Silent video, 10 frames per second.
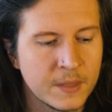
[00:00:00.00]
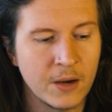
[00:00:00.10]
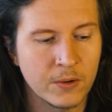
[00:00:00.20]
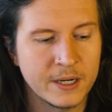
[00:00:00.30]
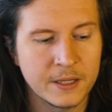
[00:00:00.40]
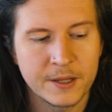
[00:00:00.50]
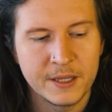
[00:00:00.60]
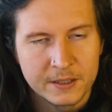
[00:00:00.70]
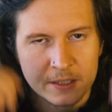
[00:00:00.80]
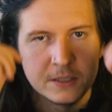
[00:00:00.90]
Now, another
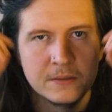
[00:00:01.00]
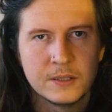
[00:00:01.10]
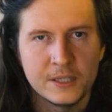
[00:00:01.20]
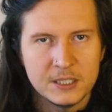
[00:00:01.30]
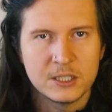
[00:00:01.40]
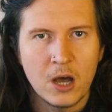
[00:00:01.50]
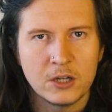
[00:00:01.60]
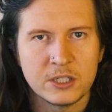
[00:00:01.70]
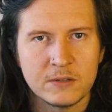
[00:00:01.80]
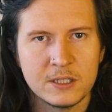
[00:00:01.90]
thing that these
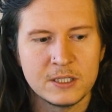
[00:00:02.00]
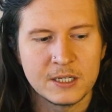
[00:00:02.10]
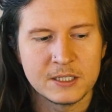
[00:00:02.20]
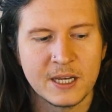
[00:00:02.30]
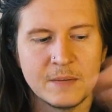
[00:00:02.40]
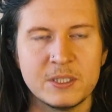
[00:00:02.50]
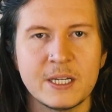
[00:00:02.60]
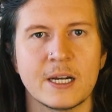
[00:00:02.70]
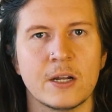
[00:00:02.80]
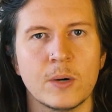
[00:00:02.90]
art generators understand
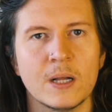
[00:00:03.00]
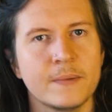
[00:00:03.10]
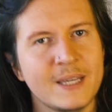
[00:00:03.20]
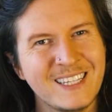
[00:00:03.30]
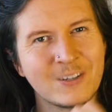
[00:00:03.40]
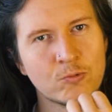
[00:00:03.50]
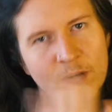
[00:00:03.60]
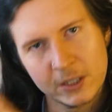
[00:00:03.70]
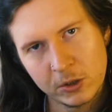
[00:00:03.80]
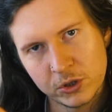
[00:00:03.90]
particularly well is
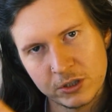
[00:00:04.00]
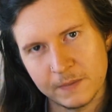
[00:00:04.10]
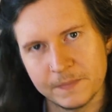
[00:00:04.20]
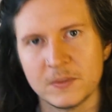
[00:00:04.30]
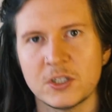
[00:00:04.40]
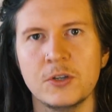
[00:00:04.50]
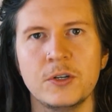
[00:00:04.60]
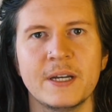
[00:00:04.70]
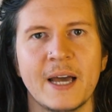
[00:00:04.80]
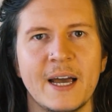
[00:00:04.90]
resolution. So you
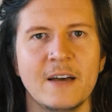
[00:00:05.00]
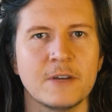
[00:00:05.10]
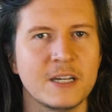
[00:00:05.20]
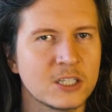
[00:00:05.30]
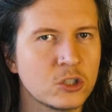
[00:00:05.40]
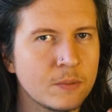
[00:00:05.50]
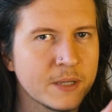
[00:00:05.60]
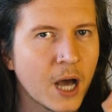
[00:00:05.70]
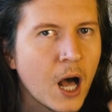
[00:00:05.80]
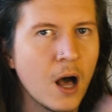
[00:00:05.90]
can have an extremely
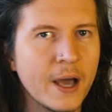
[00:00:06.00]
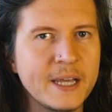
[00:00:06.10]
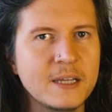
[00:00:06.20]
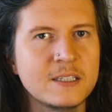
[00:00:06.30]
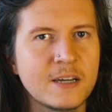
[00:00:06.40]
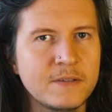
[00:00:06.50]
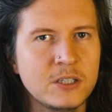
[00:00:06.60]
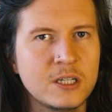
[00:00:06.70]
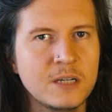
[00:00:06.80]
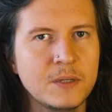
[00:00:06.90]
high
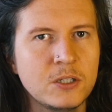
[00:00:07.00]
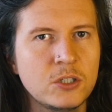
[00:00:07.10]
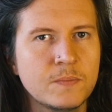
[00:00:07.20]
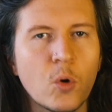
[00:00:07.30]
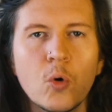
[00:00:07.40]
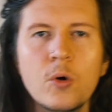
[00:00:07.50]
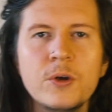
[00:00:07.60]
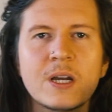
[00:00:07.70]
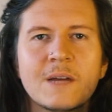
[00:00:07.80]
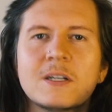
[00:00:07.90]
definition image or
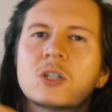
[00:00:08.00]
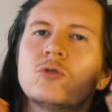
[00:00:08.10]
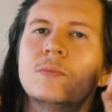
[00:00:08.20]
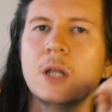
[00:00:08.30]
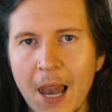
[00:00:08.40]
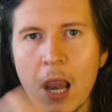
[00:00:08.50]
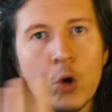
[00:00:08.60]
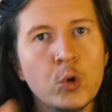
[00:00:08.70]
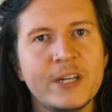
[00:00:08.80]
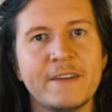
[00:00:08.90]
you can have an extremely
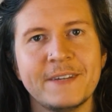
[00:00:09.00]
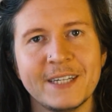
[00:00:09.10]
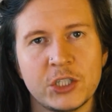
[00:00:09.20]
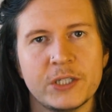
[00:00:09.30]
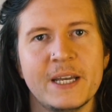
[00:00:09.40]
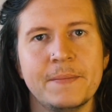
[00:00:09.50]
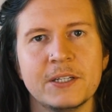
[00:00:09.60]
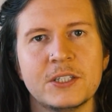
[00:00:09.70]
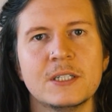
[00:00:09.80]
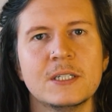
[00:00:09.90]
low definition
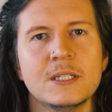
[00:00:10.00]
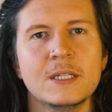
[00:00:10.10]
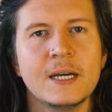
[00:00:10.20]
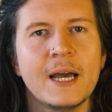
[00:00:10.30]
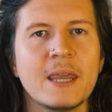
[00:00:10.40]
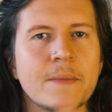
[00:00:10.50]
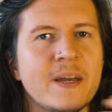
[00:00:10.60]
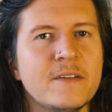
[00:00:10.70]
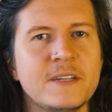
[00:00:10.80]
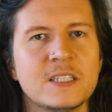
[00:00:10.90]
image. And the
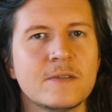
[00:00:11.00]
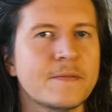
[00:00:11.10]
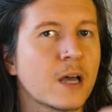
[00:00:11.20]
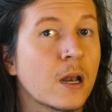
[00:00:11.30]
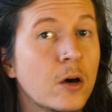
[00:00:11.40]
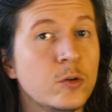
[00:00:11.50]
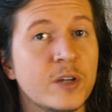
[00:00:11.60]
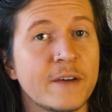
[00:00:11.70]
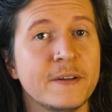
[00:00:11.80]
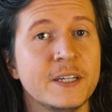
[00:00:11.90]
benefits of having a low
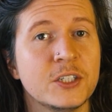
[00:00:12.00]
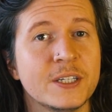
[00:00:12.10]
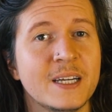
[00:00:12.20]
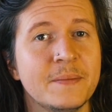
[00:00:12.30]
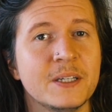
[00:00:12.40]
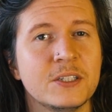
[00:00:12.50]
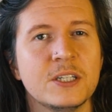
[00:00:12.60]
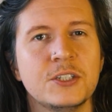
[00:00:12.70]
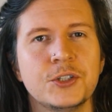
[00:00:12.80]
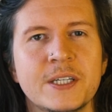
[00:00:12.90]
definition image
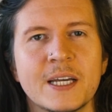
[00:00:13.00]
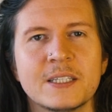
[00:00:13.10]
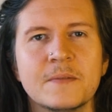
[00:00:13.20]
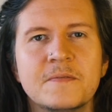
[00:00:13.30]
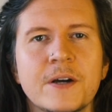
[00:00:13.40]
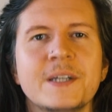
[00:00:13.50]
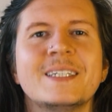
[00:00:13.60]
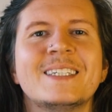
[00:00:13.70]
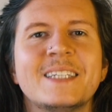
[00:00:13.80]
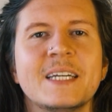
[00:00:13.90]
is get some very
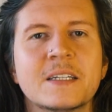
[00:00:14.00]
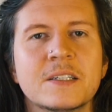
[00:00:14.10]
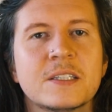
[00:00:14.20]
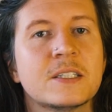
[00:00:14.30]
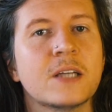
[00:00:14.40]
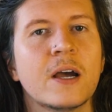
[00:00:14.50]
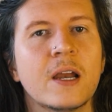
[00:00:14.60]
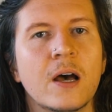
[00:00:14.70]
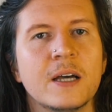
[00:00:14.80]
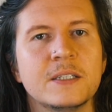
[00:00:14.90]
distinct
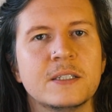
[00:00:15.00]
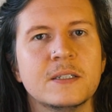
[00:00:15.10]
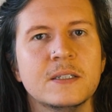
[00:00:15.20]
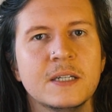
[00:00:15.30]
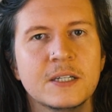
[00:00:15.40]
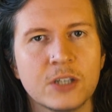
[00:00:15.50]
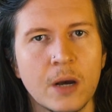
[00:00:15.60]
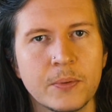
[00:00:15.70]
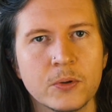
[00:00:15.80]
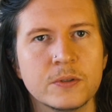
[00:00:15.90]
stylized
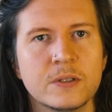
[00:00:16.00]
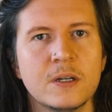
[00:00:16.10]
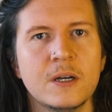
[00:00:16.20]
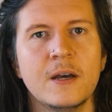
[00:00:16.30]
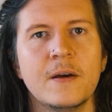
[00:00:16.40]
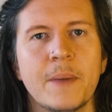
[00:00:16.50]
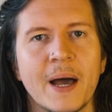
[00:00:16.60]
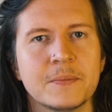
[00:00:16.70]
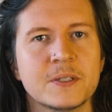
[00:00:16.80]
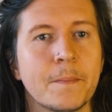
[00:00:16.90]
examples,
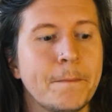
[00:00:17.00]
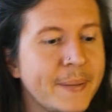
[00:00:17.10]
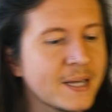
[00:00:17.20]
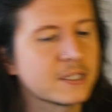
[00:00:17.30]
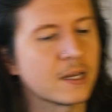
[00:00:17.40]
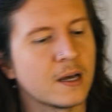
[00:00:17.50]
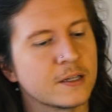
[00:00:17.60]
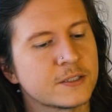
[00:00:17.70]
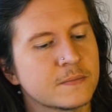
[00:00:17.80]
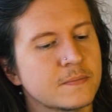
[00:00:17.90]
perhaps some pixel
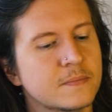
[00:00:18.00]
art.